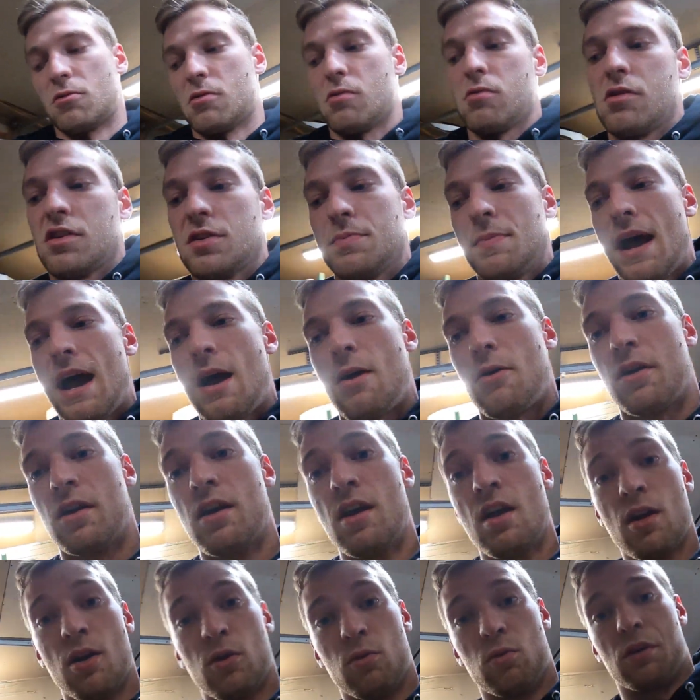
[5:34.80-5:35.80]
more horsepower,
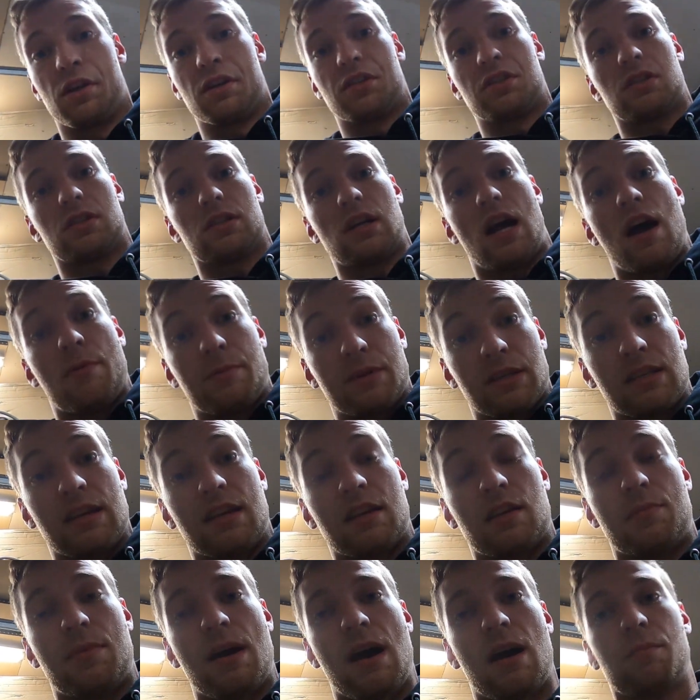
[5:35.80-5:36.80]
which I'm
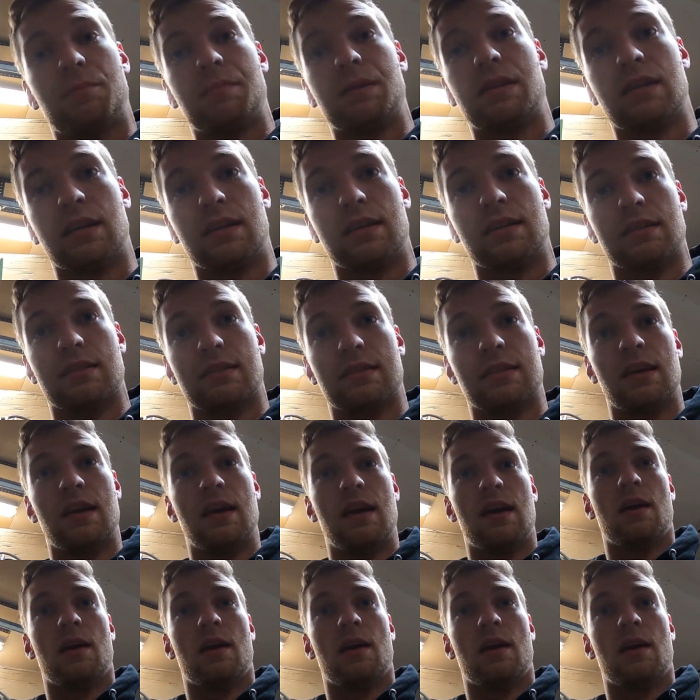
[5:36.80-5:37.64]
excited about because